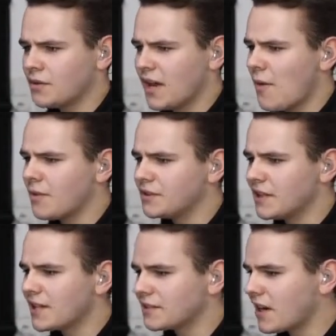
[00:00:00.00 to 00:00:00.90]
oh, damn,
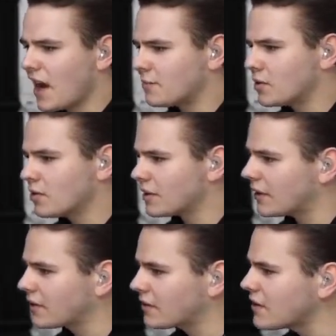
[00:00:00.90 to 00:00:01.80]
this lake is kind of broken.
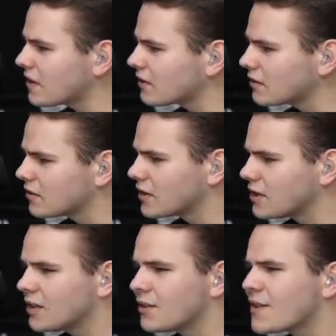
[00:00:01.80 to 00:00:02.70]
Can you see that?
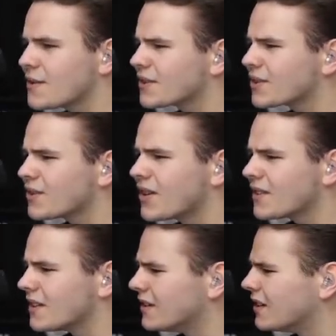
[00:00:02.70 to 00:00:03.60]
What's going
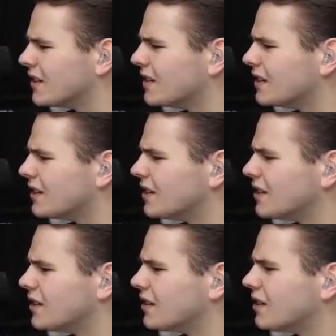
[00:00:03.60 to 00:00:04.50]
on there?
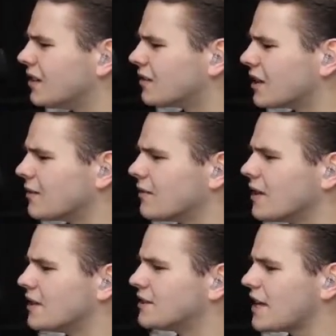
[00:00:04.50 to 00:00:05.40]
All right.
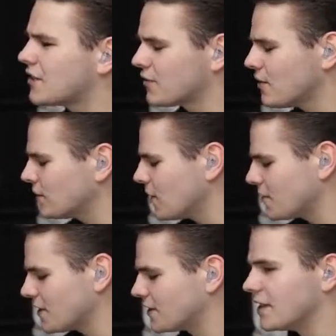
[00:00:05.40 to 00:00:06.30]
It says fuel
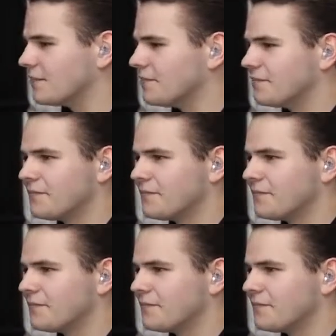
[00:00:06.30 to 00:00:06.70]
low, doesn't it?